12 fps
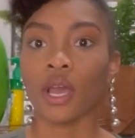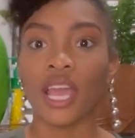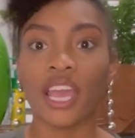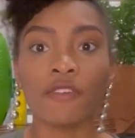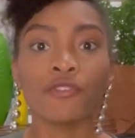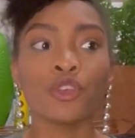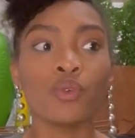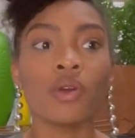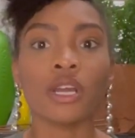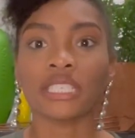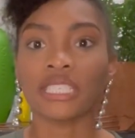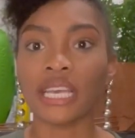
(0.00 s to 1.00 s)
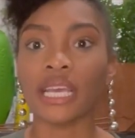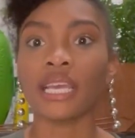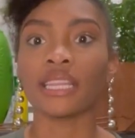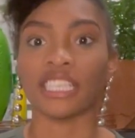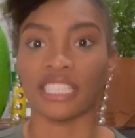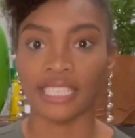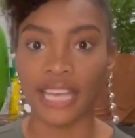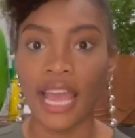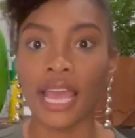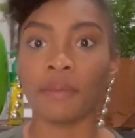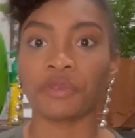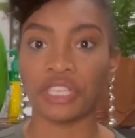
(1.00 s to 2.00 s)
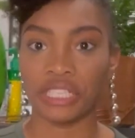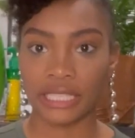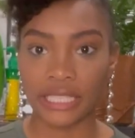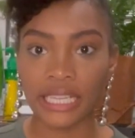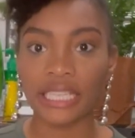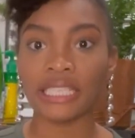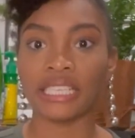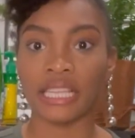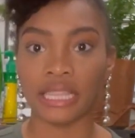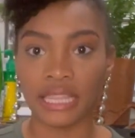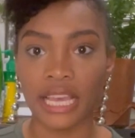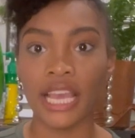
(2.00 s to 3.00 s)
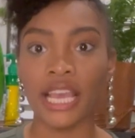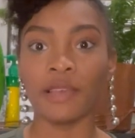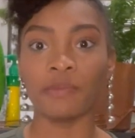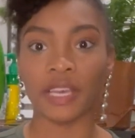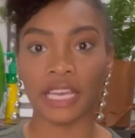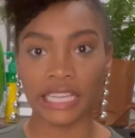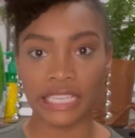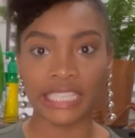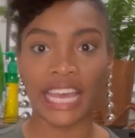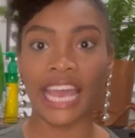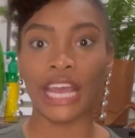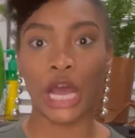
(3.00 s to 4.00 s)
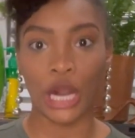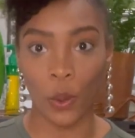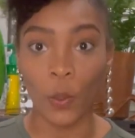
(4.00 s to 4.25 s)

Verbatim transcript: If you are seeing the same consistent thing being said on a